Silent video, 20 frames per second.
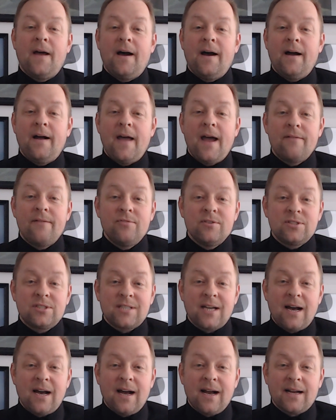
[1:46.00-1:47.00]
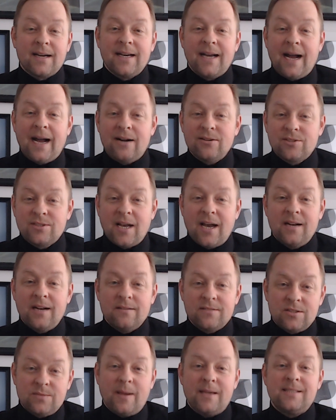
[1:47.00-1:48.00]
Every stock outside of
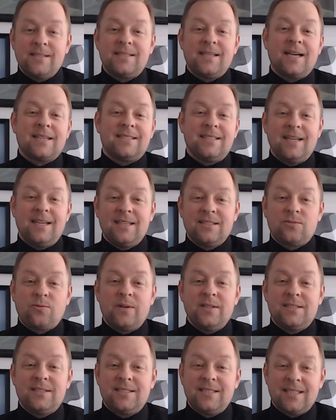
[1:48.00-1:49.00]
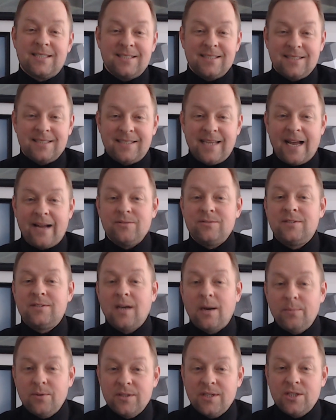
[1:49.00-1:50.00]
SpaceX and N26 is down
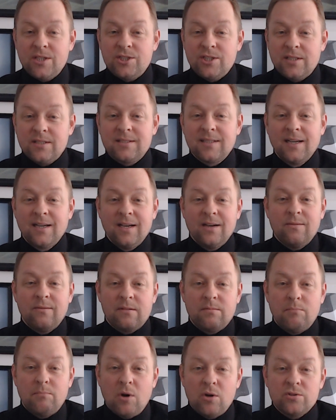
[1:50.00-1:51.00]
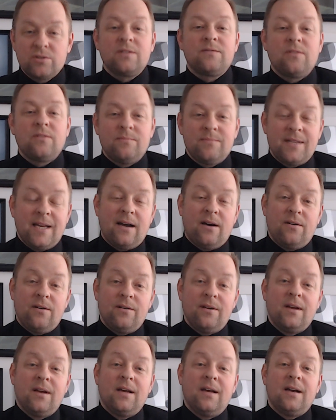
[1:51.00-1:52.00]
double digits, with most of them
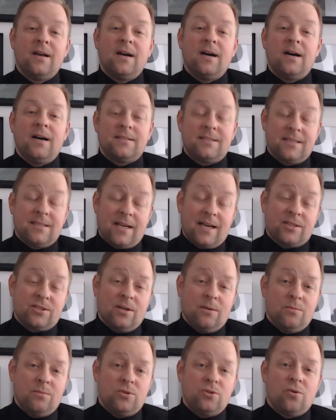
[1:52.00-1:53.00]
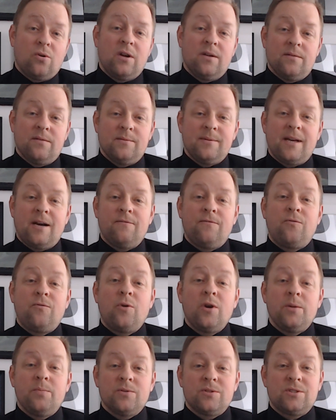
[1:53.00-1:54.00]
down, actually, a majority of them down
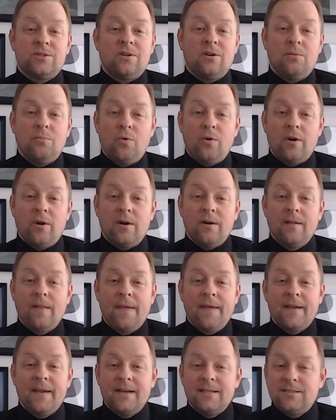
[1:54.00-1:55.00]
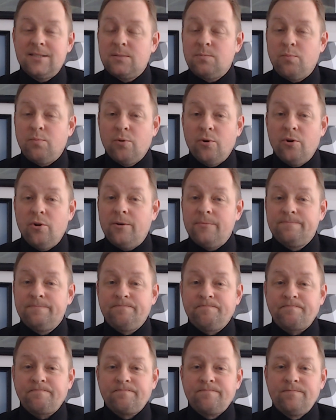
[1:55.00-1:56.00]
40% or more. It's just brutal.
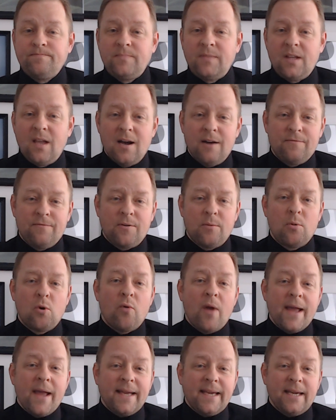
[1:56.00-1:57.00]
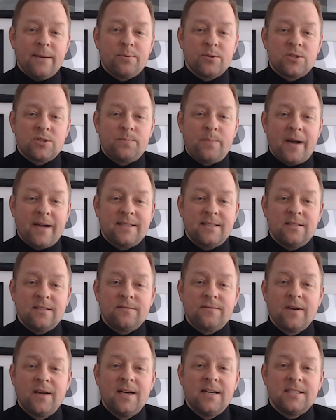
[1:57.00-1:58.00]
From a ranking
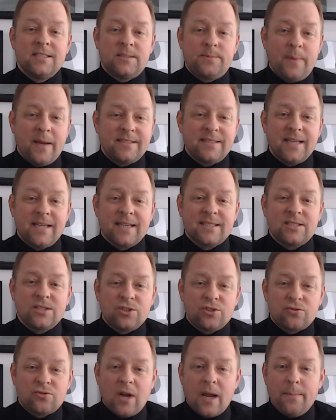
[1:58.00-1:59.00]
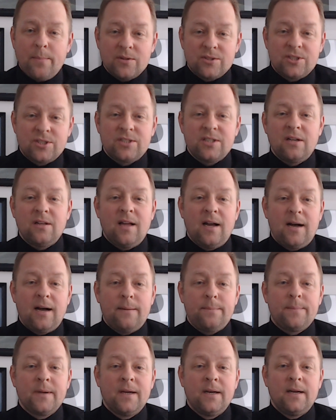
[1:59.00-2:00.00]
perspective, SpaceX and Stripe are still
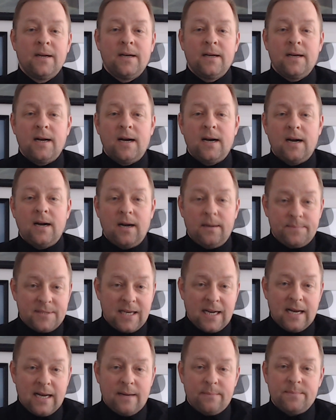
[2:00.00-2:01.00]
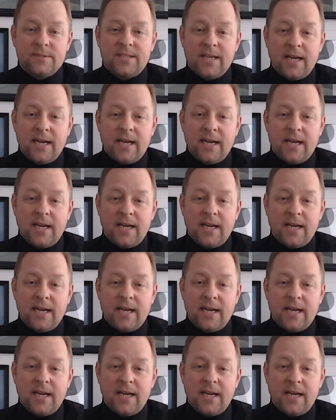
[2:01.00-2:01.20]
up top.